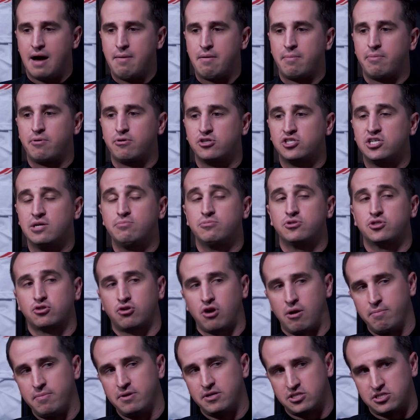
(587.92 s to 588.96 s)
I remember Jim
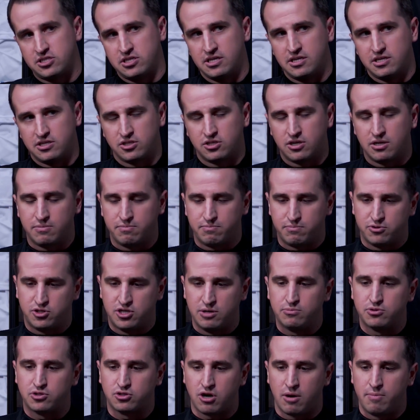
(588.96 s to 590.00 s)
Scrumbus,
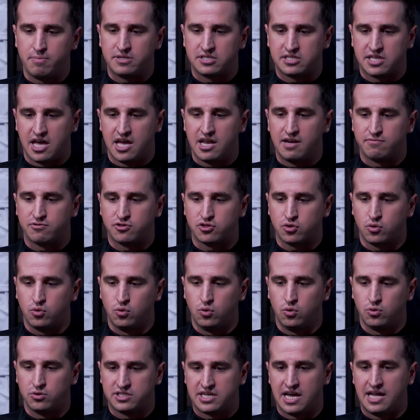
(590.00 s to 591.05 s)
the head of
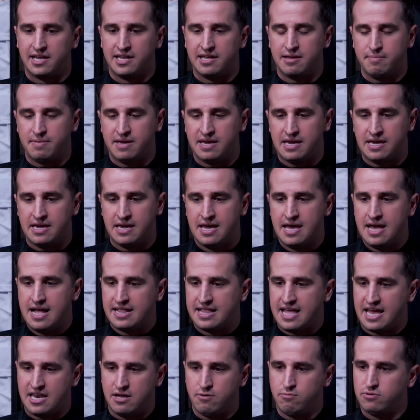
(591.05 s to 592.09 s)
school, telling me
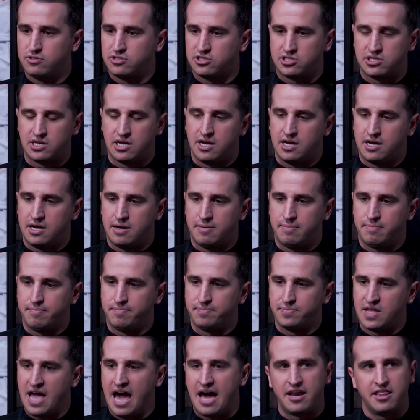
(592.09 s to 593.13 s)
that he was out
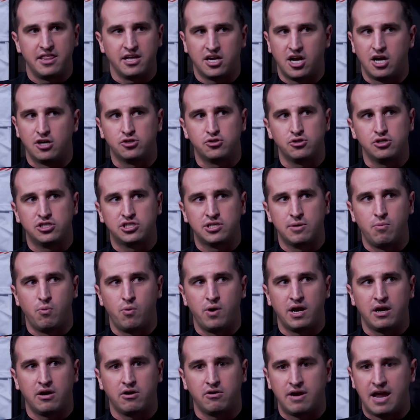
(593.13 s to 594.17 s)
of the country
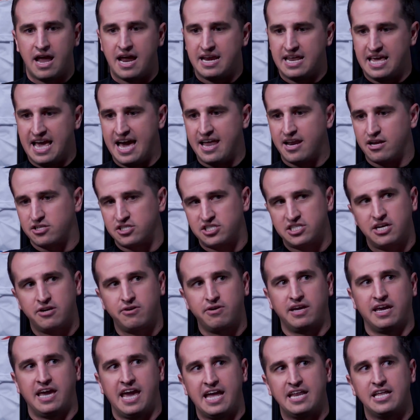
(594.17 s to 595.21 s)
somewhere and he had a
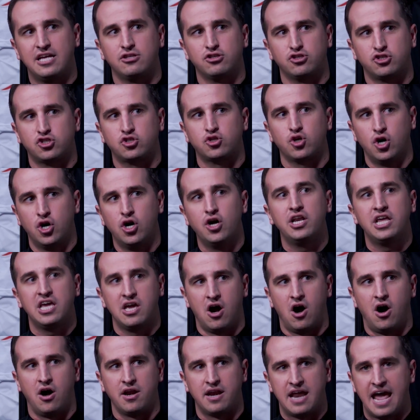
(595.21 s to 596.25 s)
Sierra Canyon hoodie
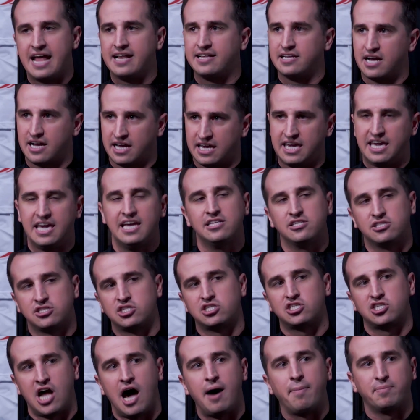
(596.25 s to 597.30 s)
on, and a kid
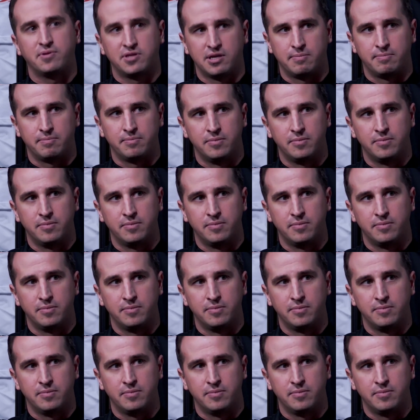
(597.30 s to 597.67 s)
stopped him.